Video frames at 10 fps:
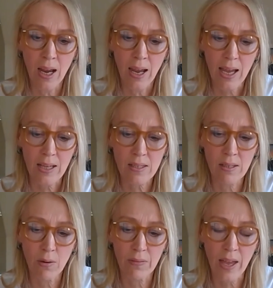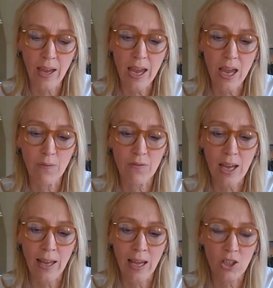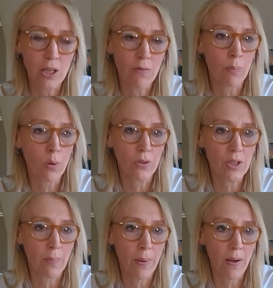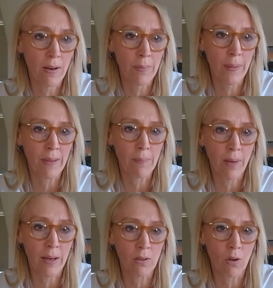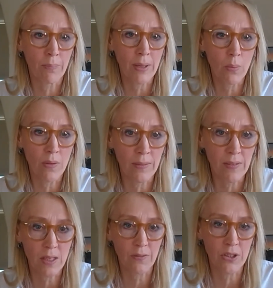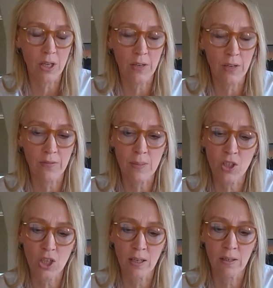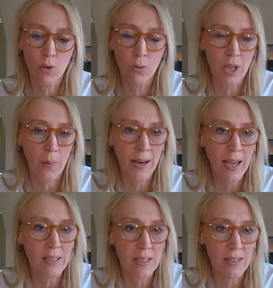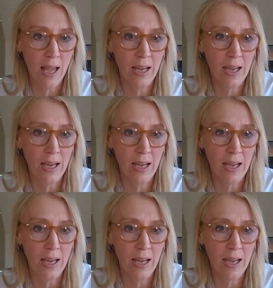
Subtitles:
has the heft, and actually reports to Parliament that might not be within the civil service machine. And of course, ONS is that.